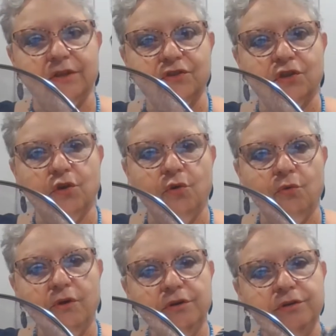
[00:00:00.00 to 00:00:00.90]
this
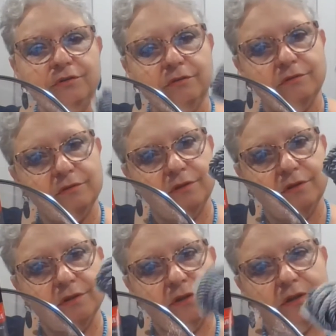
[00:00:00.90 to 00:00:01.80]
cord
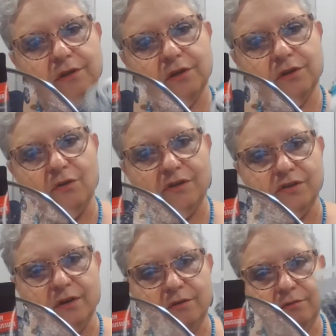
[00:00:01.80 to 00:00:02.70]
could
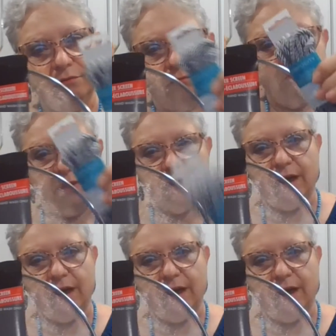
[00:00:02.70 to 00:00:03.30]
also be